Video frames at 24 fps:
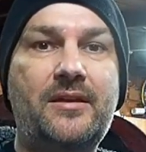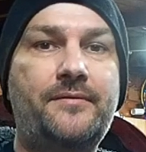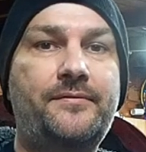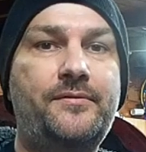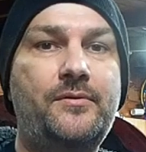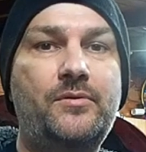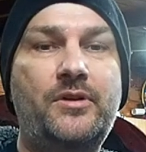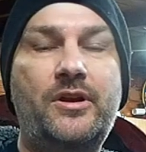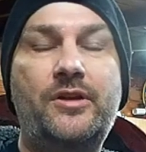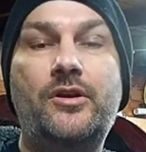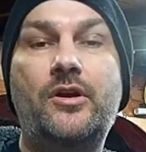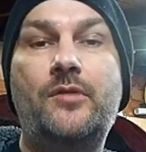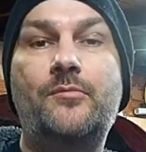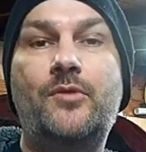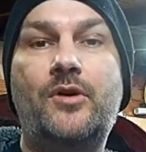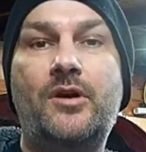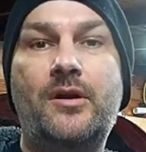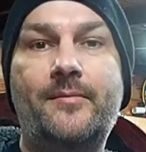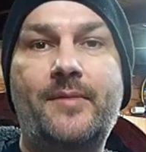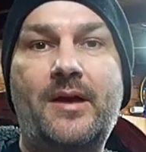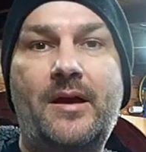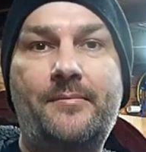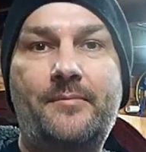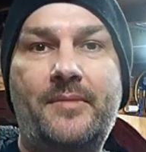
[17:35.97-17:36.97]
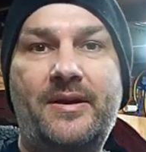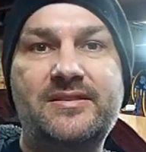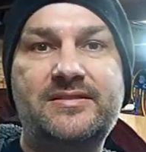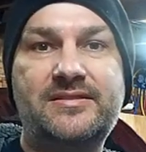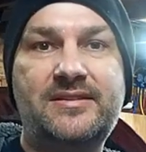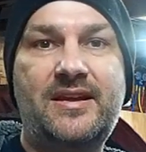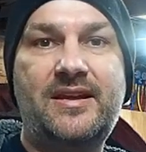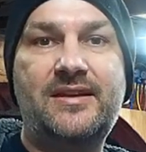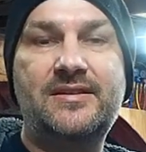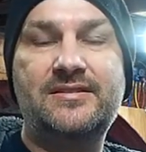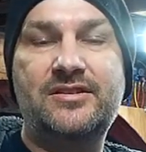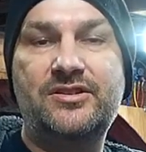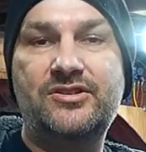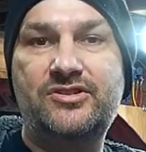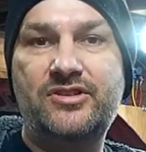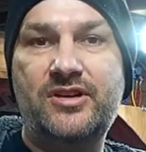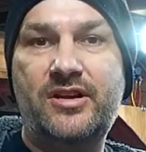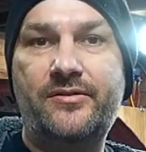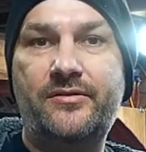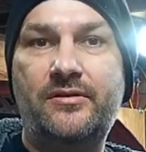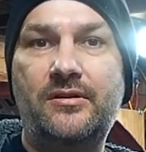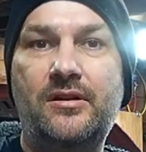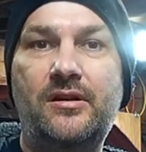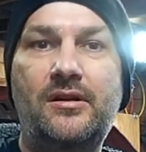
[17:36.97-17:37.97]
if you want to know more about Mustangs in
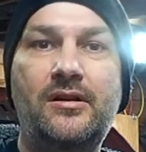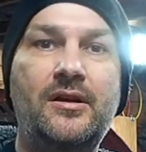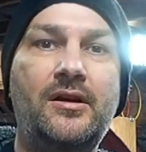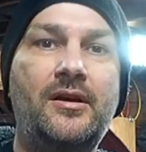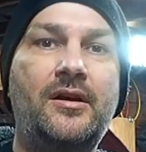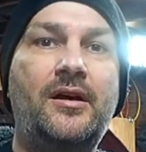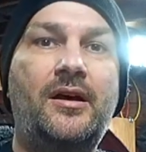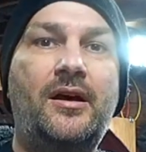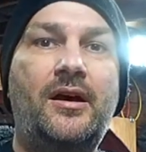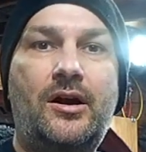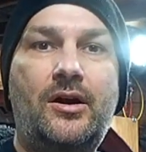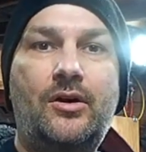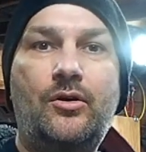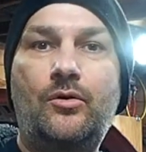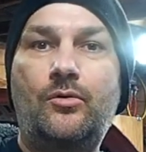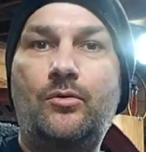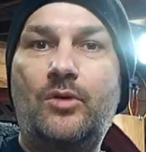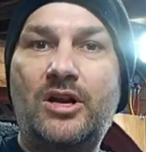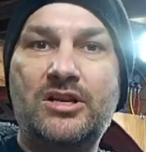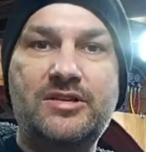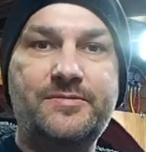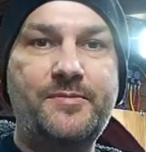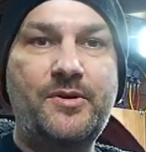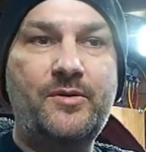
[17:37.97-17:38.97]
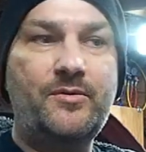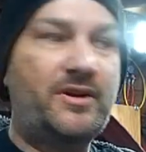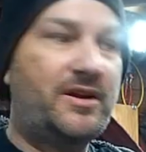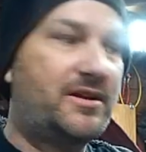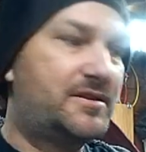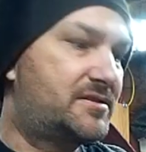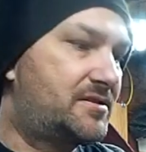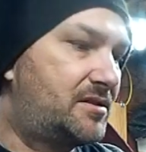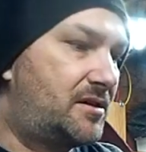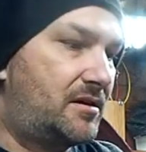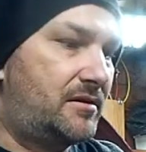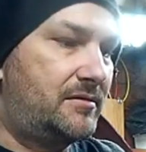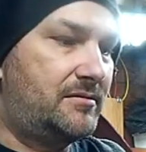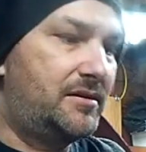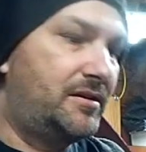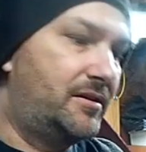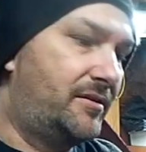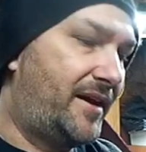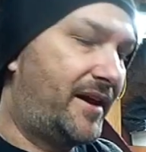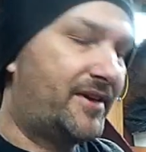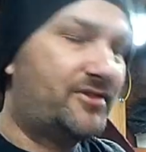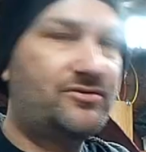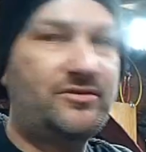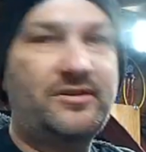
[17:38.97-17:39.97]
general uh, or watch me when I start, you know,
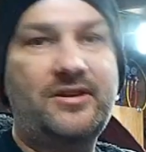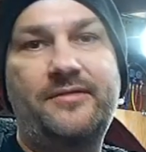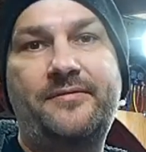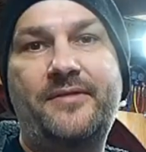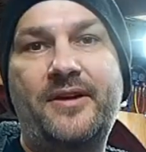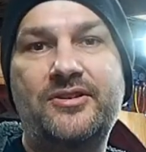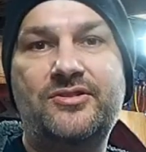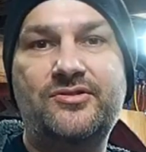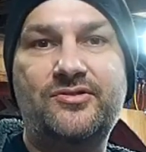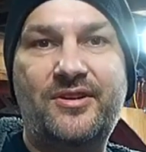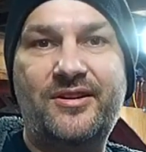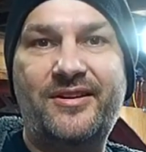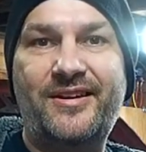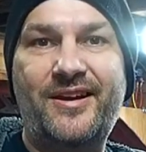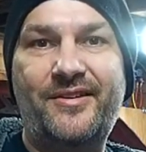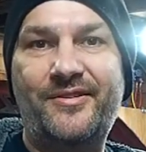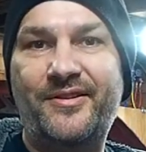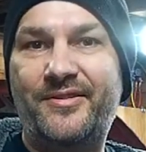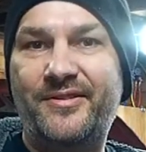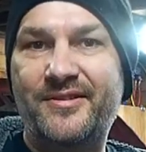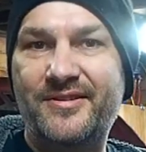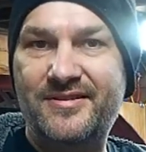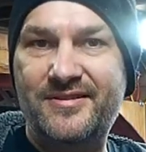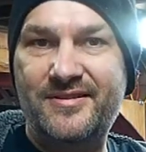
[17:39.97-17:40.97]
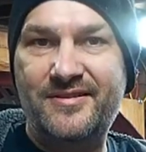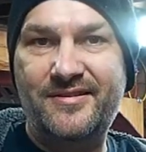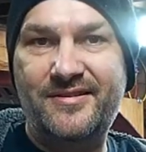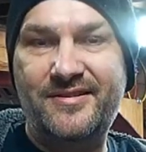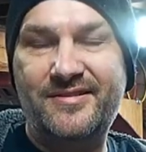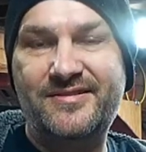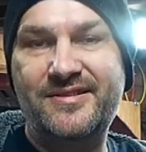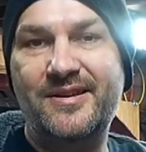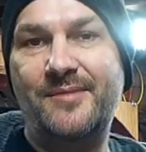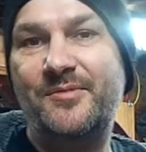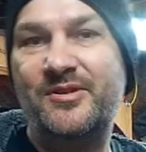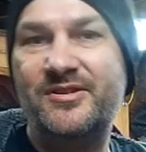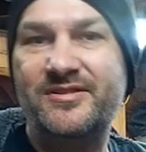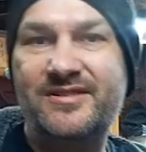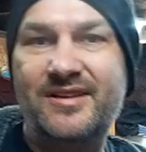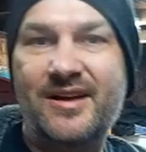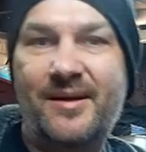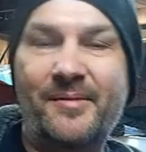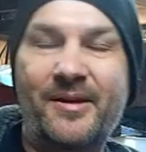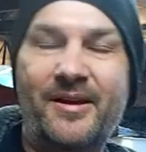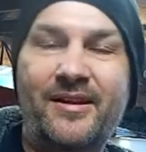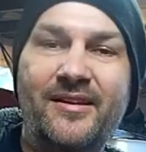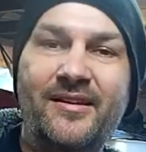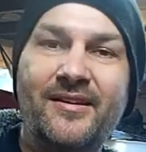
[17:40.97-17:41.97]
actually adventuring now that the, the summer's
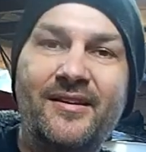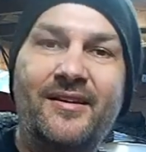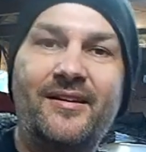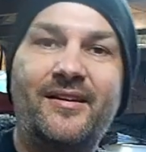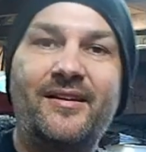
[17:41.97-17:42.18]
coming,